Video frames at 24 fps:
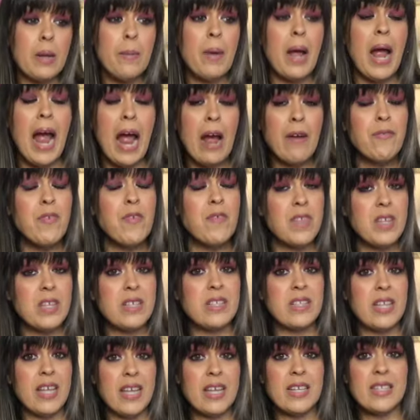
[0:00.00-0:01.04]
half of these
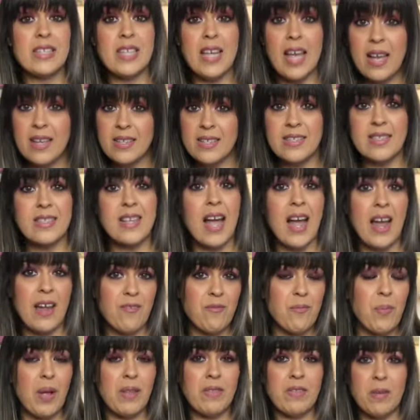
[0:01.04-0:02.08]
things, yes, I've
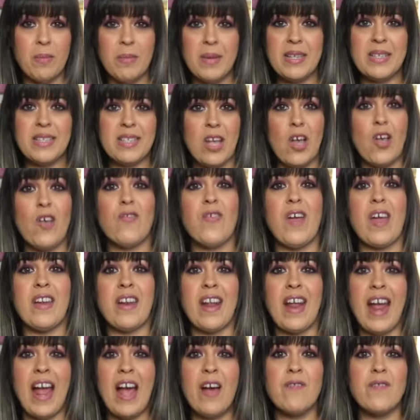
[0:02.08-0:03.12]
bought them myself and I
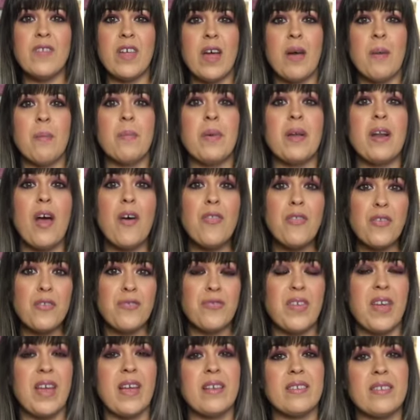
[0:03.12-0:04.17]
have them, but other
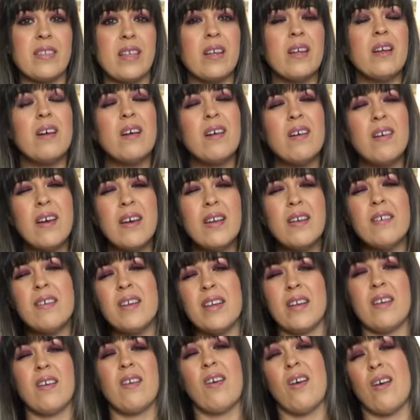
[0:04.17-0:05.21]
things like, I don't
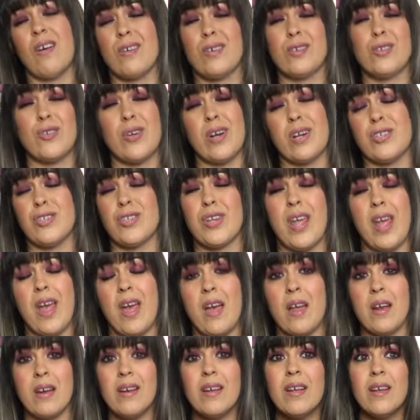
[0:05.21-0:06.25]
need a car trash
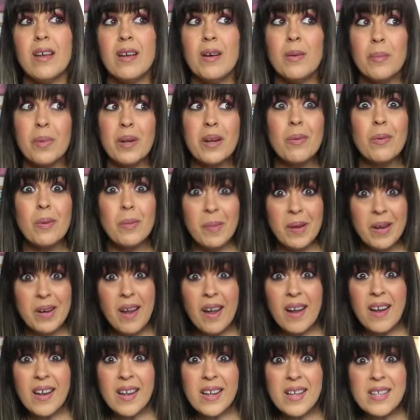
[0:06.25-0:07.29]
can, but it would be
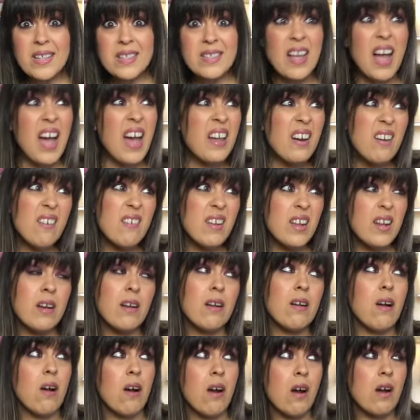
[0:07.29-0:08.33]
nice. I don't need a
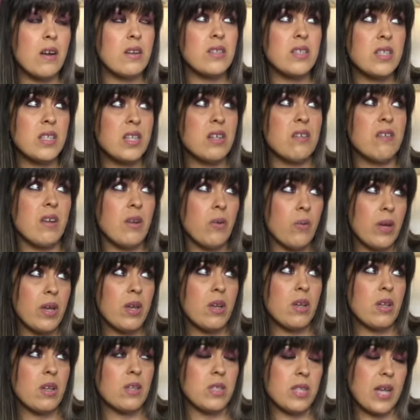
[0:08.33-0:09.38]
car steering
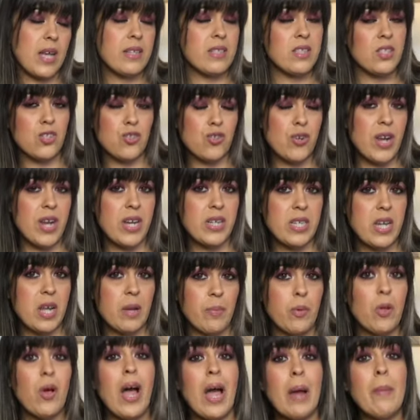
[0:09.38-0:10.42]
wheel, desk, tray,
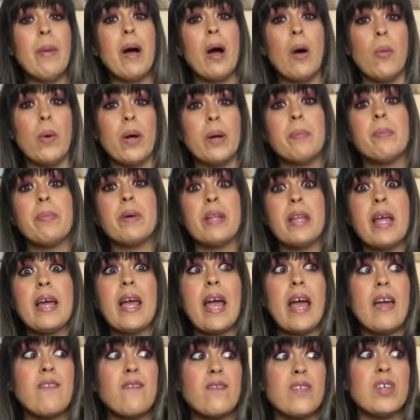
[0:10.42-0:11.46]
table. I bought one, but
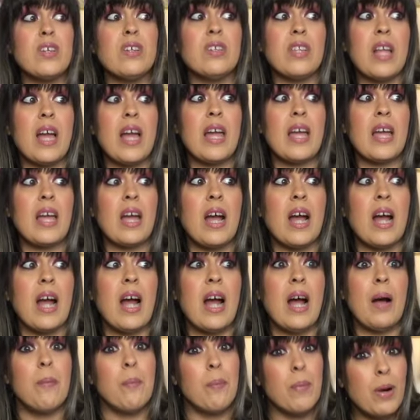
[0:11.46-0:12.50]
I feel like
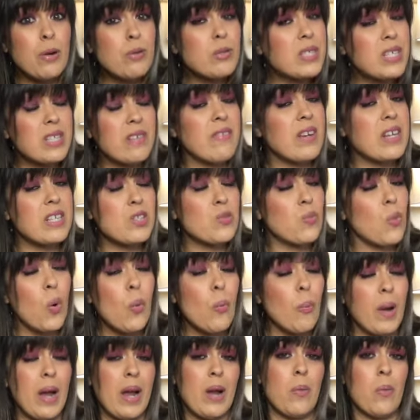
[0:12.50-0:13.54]
most of us won't
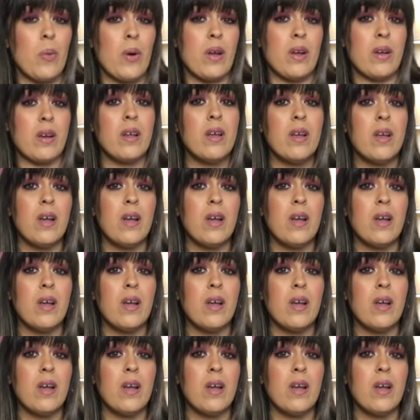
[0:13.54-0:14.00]
buy one,